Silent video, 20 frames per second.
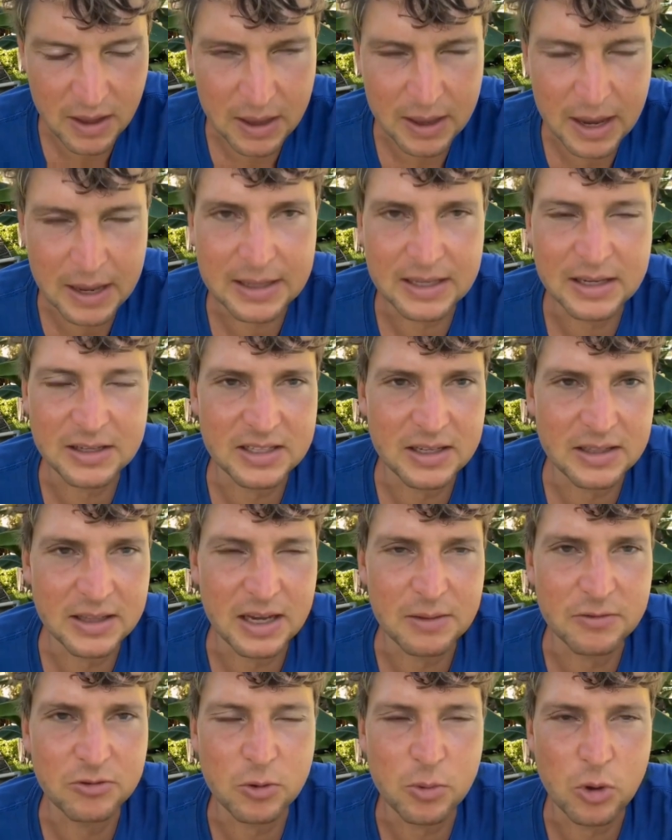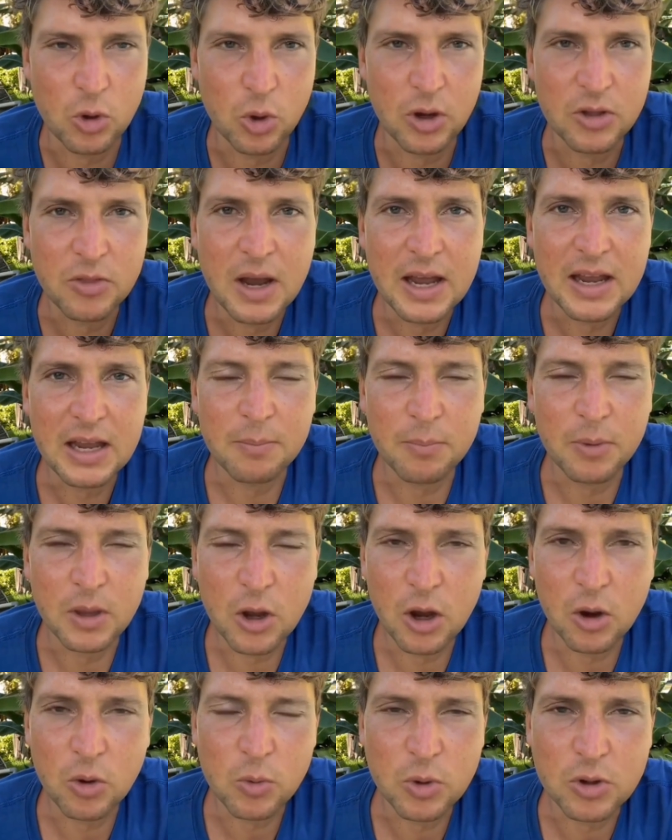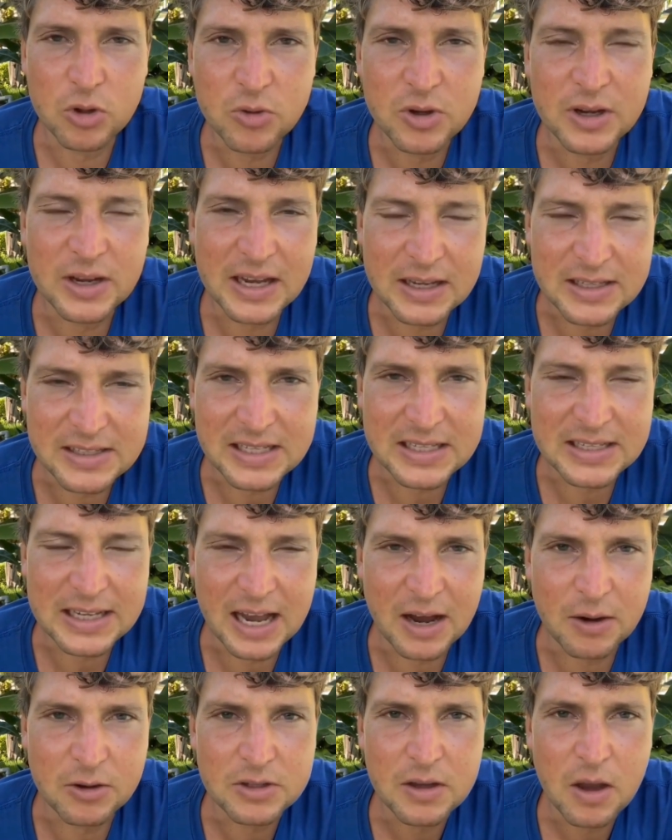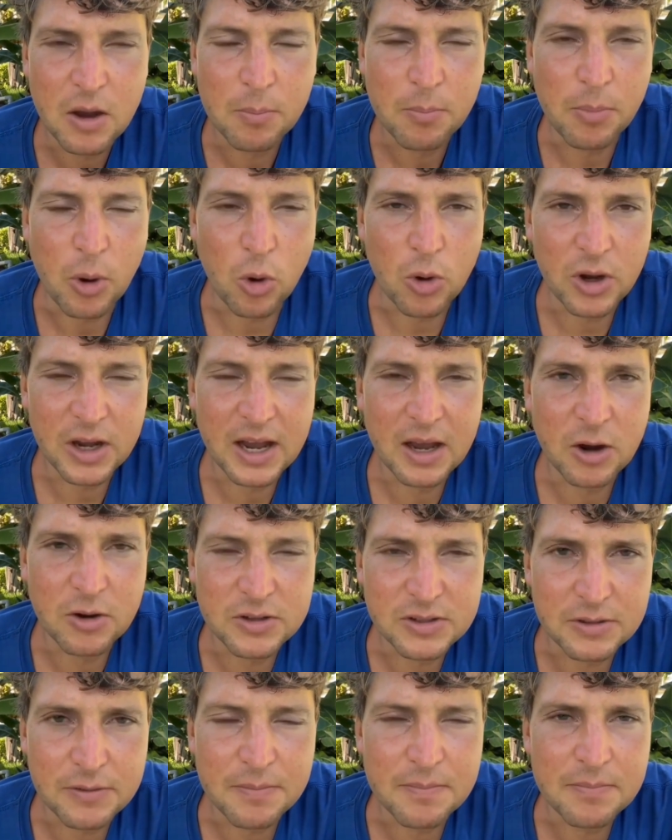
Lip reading: and there's a link from coin tracking below where you can get discounts on a pro account.